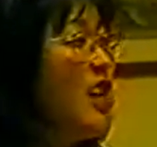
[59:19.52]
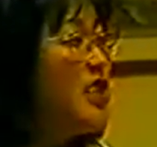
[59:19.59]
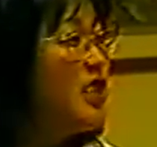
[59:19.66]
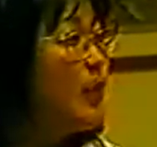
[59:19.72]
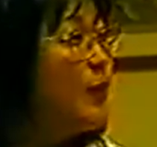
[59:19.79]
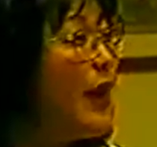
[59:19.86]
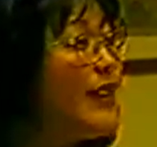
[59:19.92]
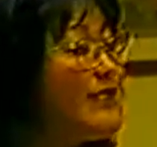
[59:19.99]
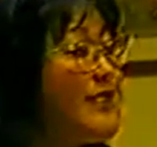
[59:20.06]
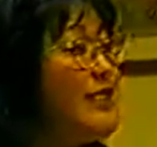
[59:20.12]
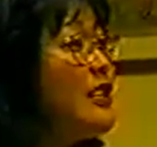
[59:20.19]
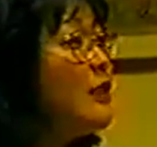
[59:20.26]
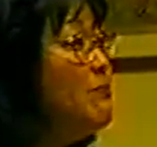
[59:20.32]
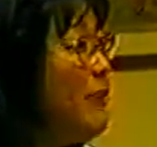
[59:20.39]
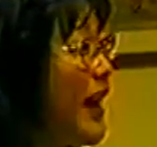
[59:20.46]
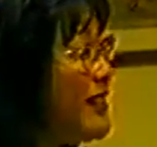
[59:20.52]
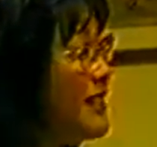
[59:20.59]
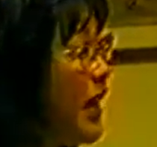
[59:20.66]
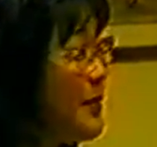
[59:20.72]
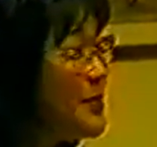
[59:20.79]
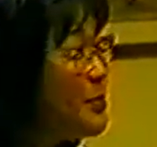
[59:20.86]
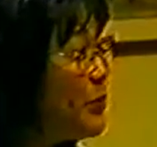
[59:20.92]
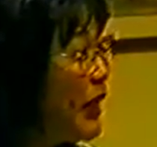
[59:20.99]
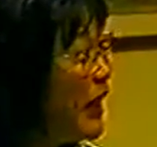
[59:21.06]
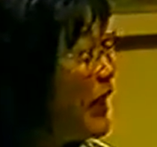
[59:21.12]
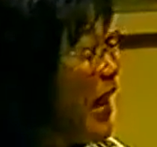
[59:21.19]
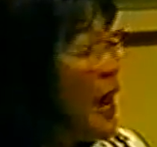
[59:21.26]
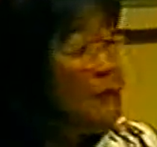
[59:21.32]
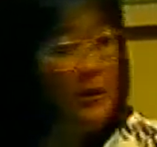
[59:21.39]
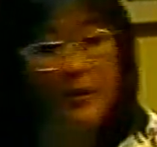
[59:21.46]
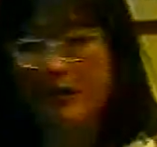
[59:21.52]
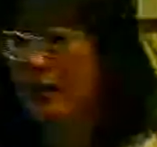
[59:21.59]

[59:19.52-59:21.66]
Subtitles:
She waits until bedtime to bring it up.